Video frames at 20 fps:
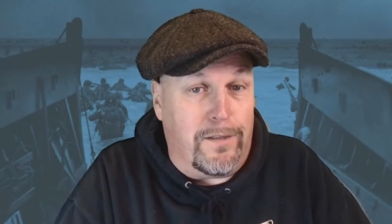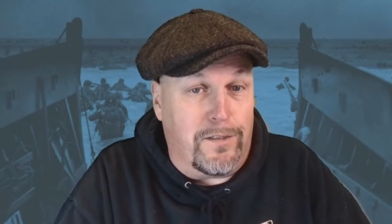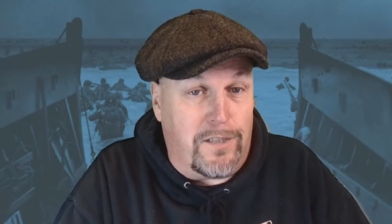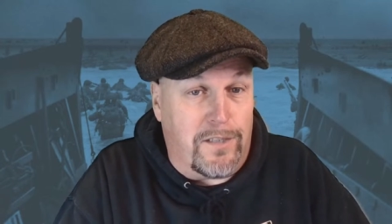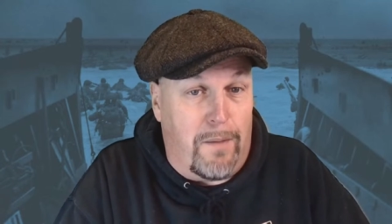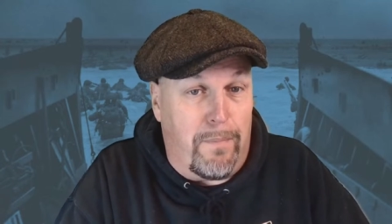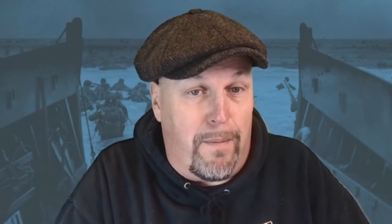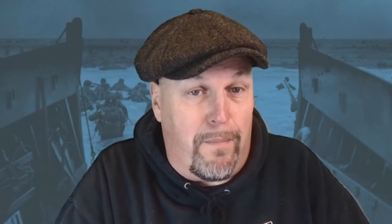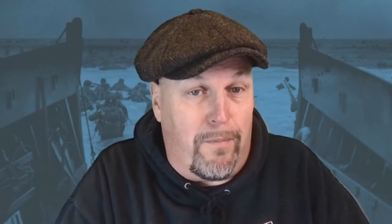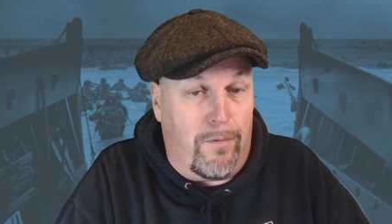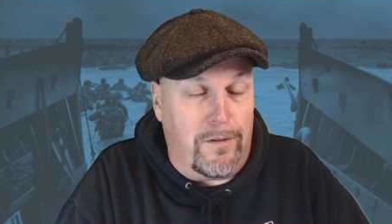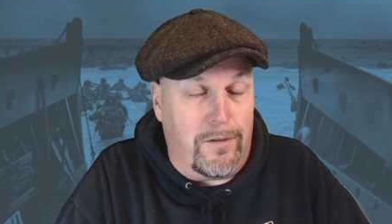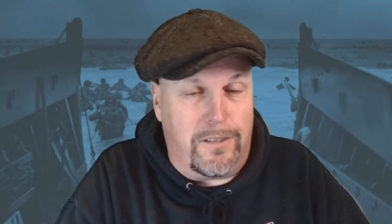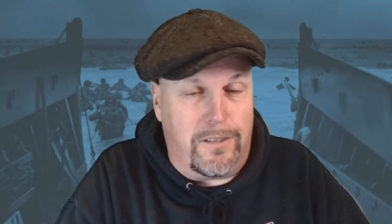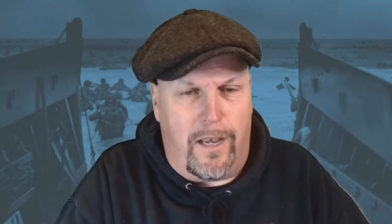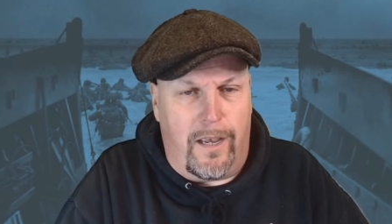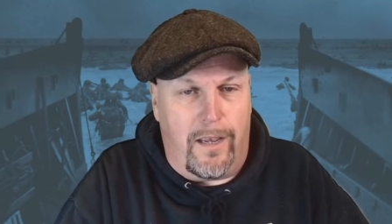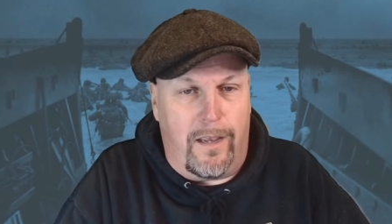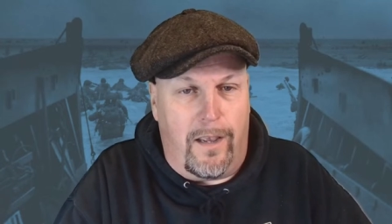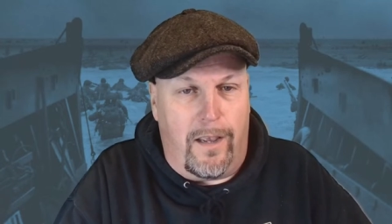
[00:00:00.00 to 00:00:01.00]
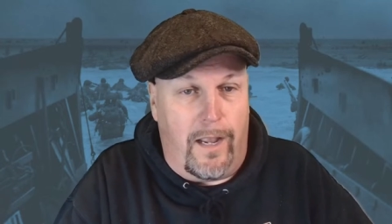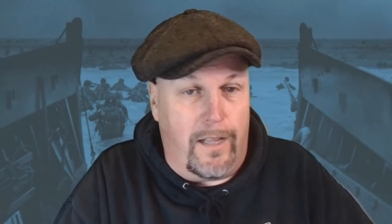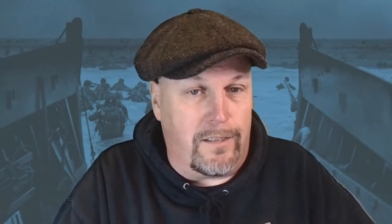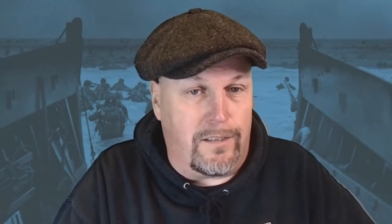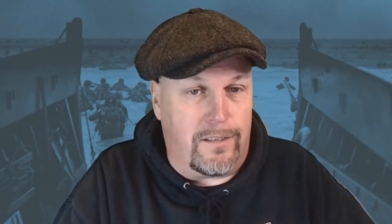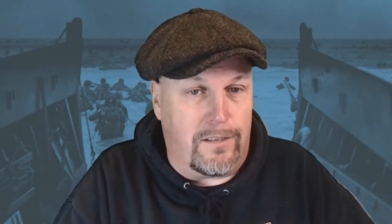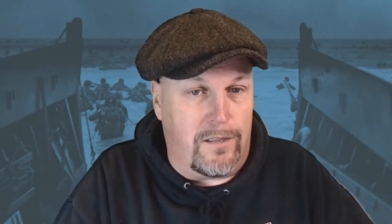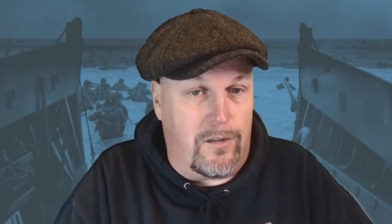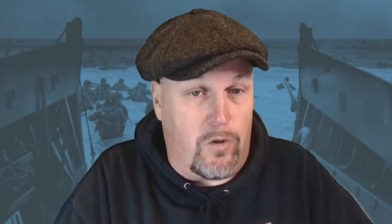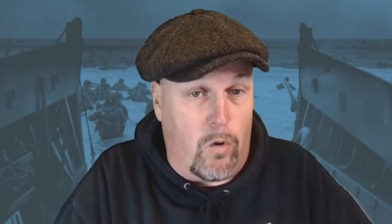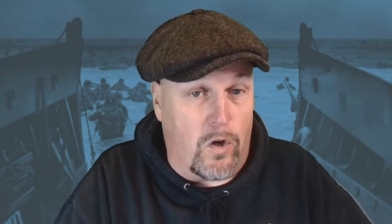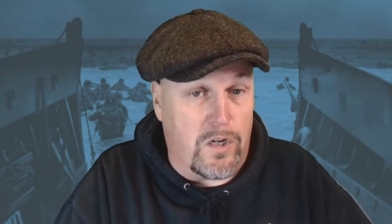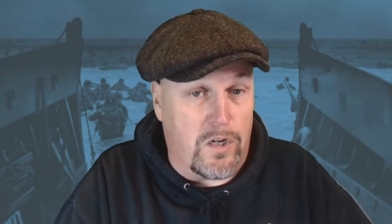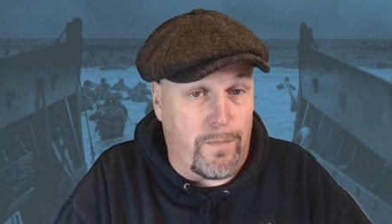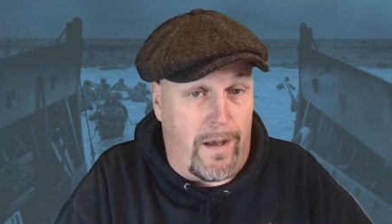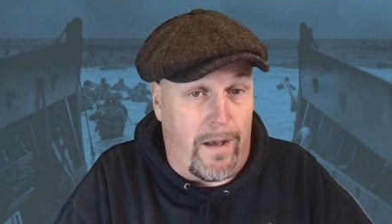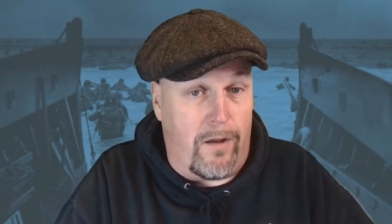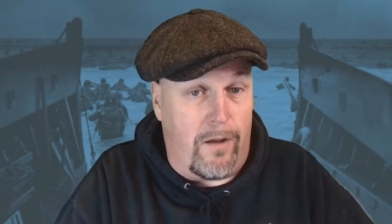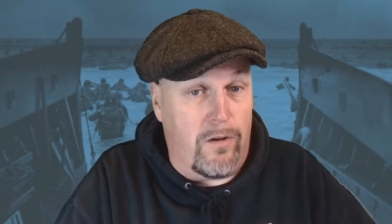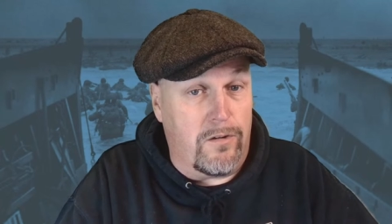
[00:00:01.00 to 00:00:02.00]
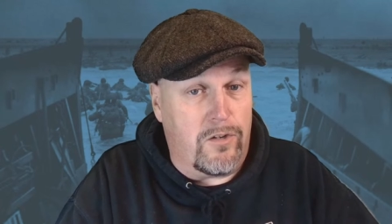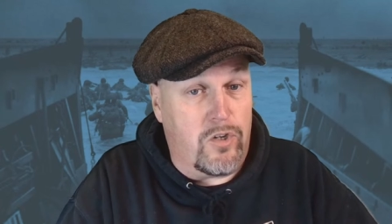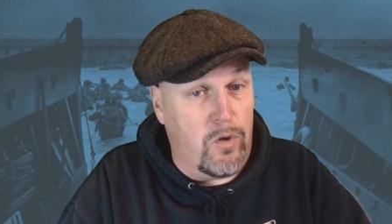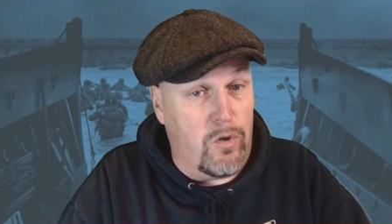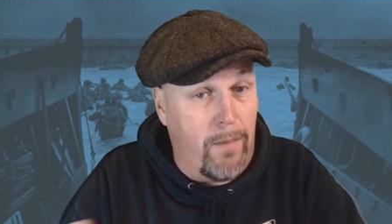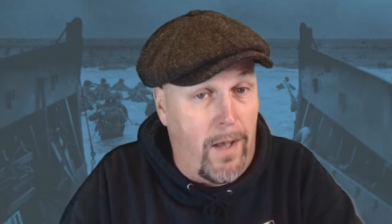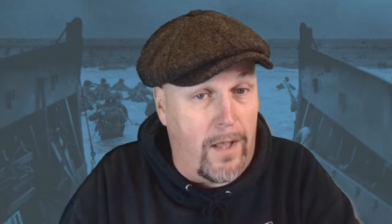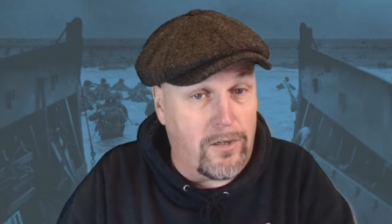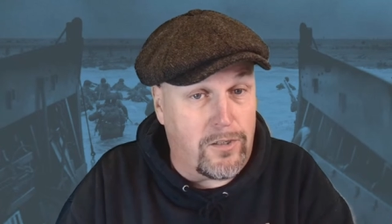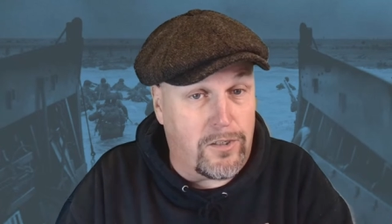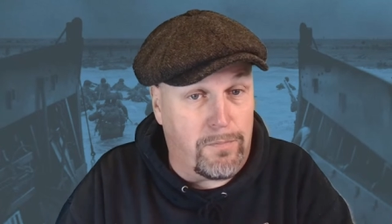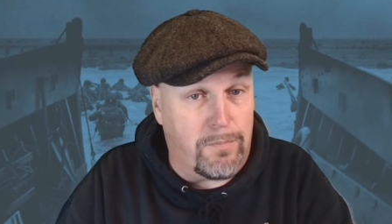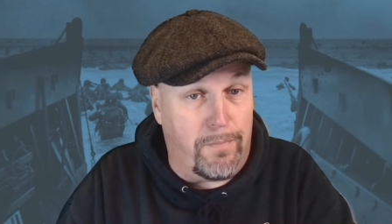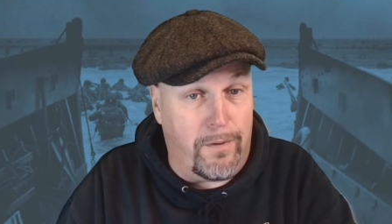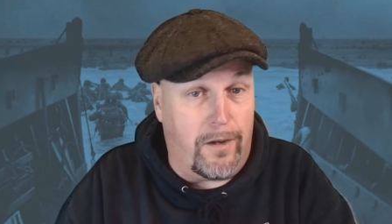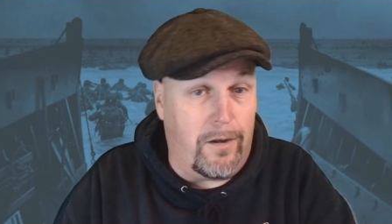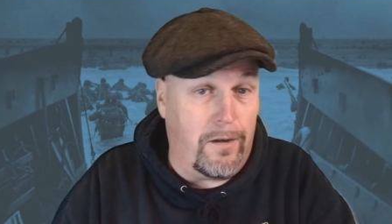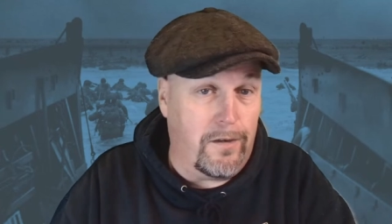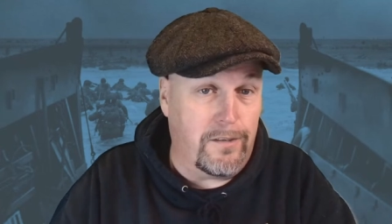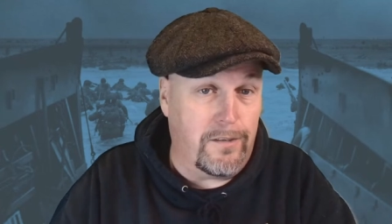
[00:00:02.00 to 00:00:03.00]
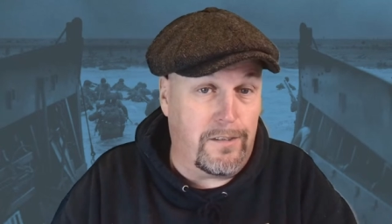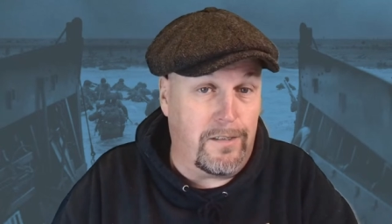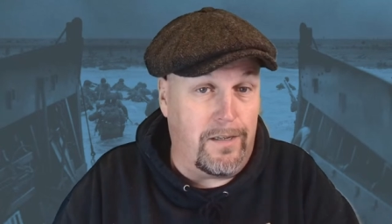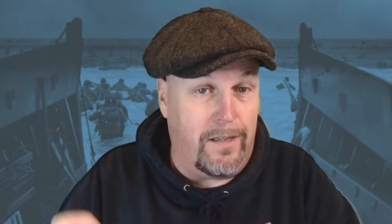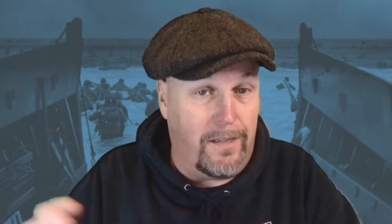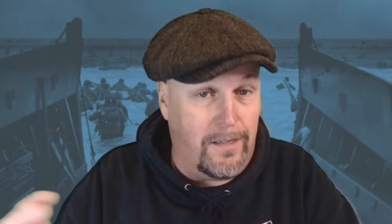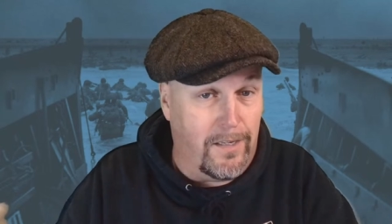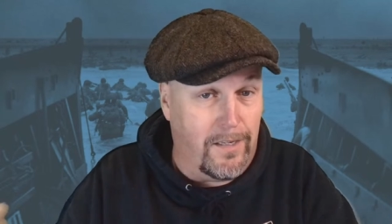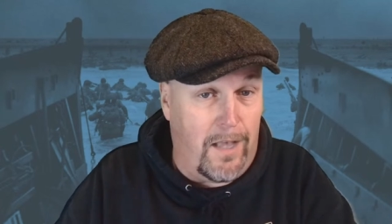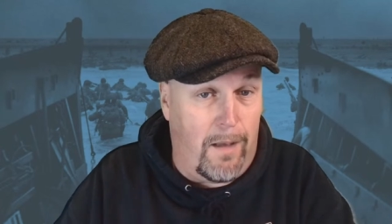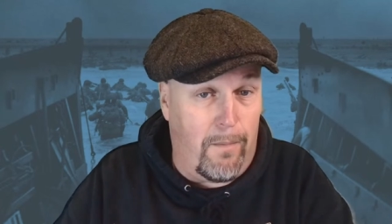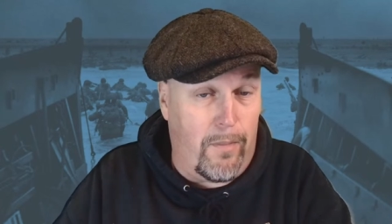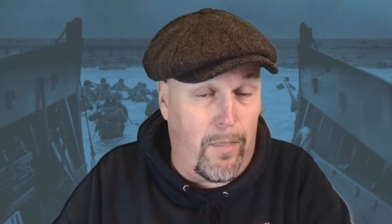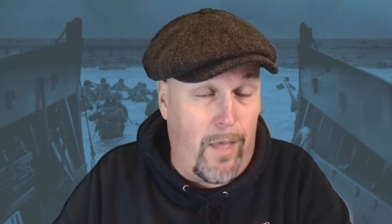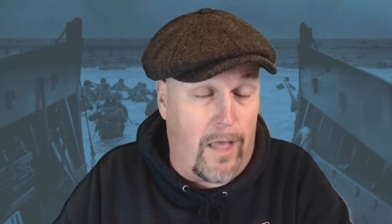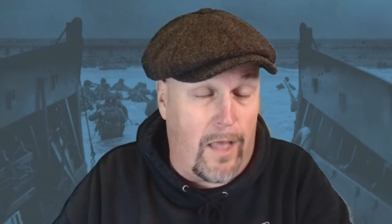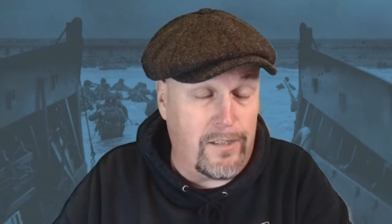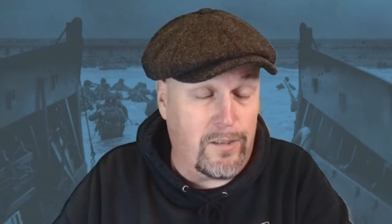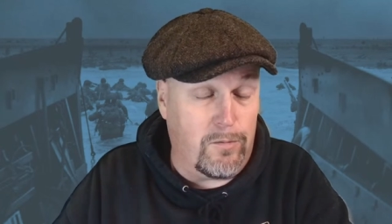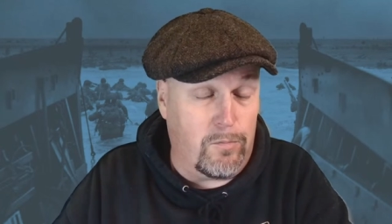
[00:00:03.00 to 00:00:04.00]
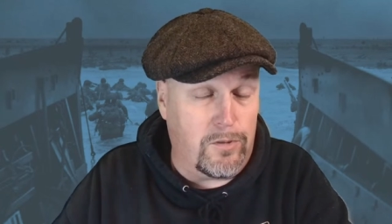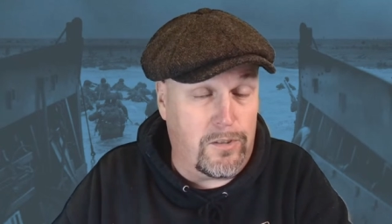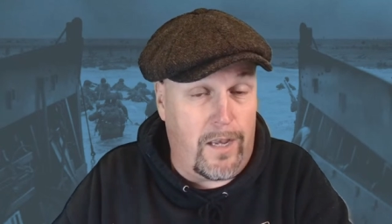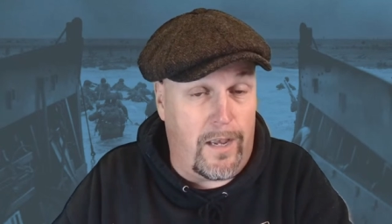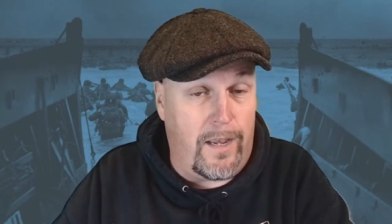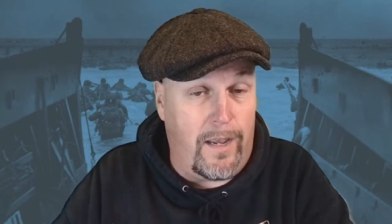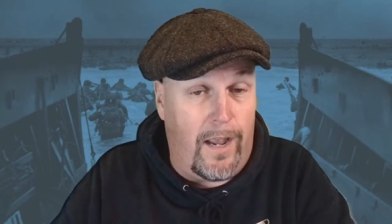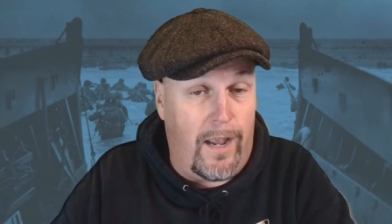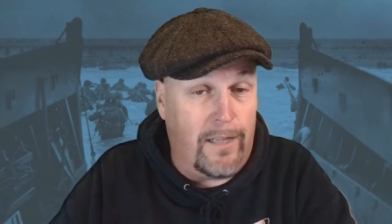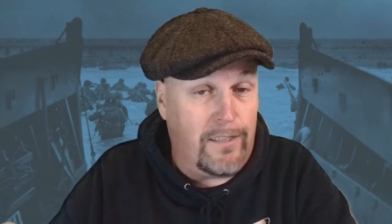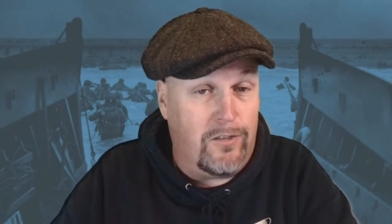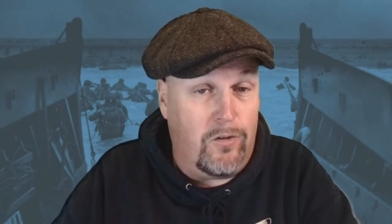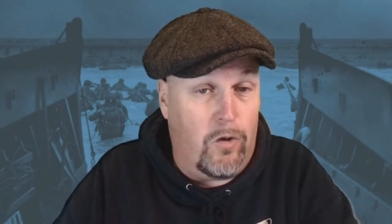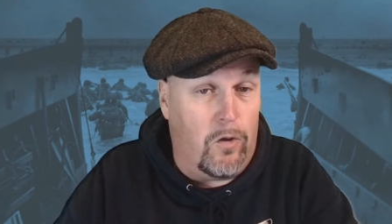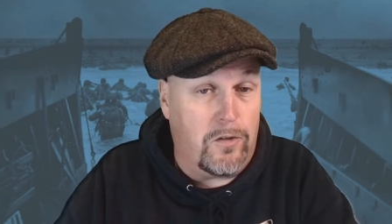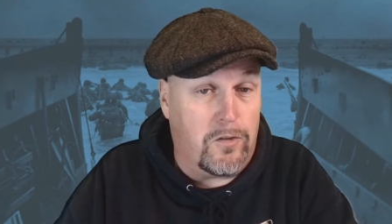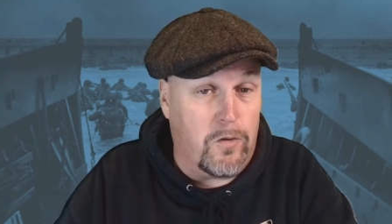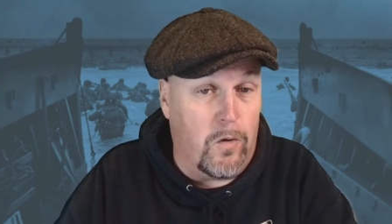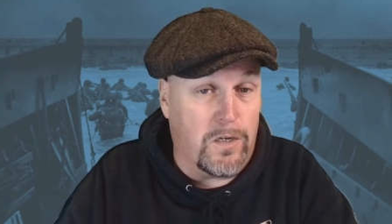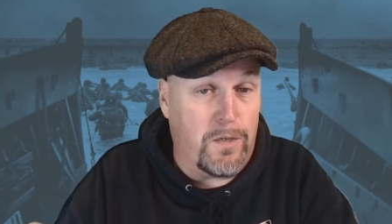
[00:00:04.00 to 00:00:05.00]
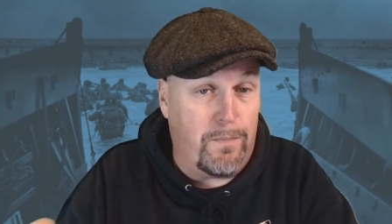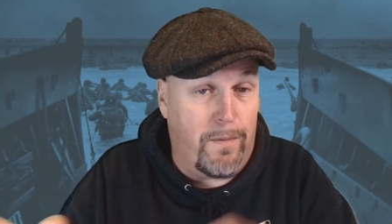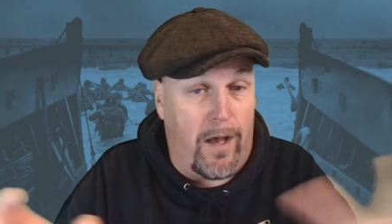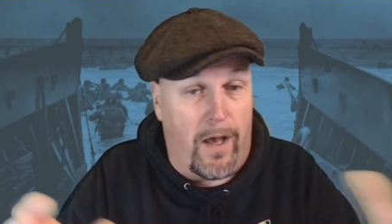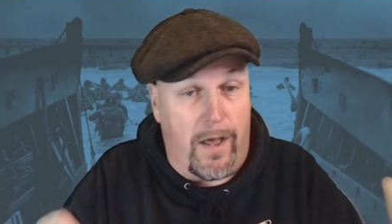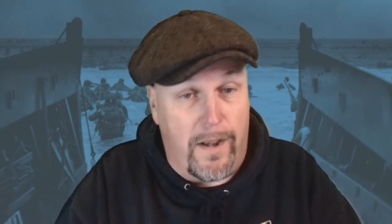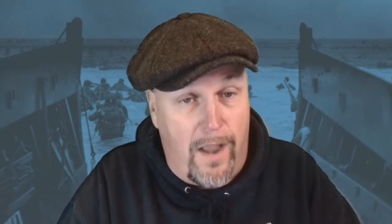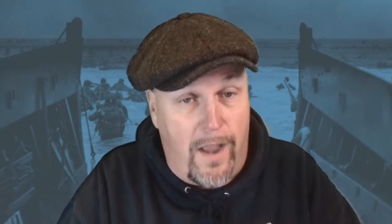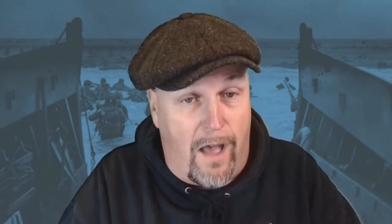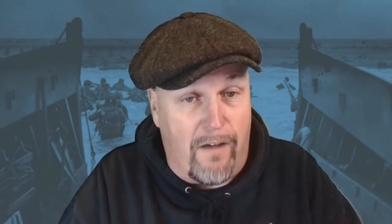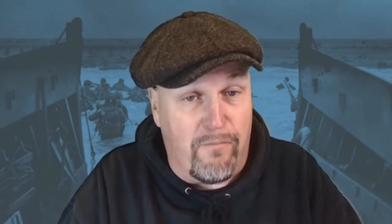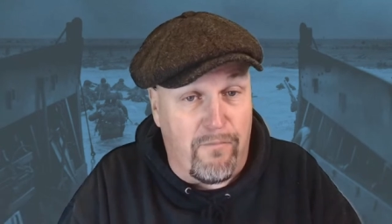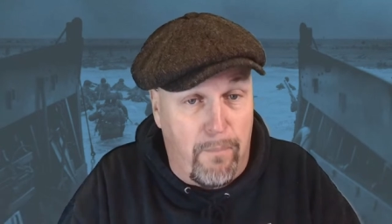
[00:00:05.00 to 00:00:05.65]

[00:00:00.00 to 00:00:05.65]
Some people will say it's talked about too much because others will say it's not talked about enough.